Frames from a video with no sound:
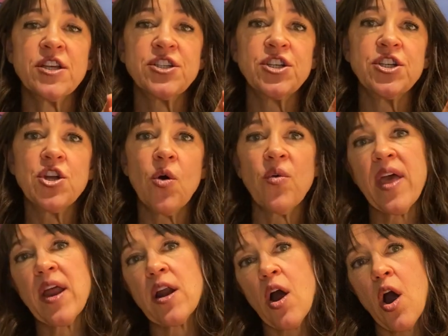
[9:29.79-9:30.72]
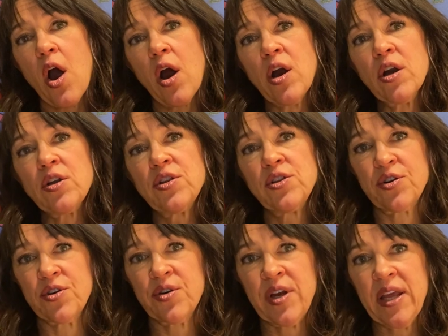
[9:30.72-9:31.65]
to know that our
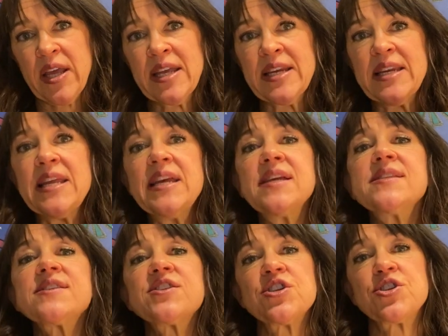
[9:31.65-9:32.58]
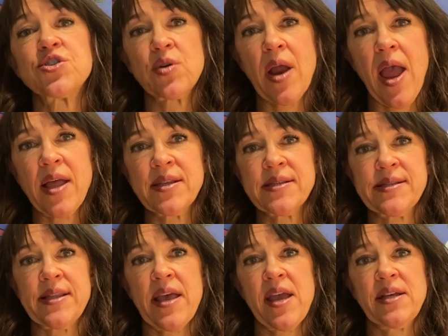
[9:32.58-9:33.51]
learning needs to
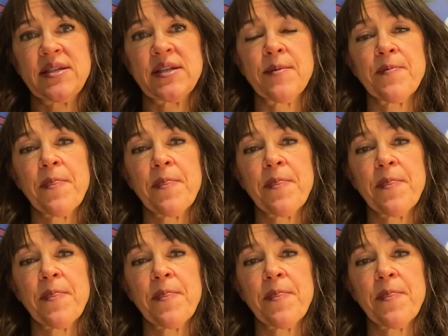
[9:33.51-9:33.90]
translate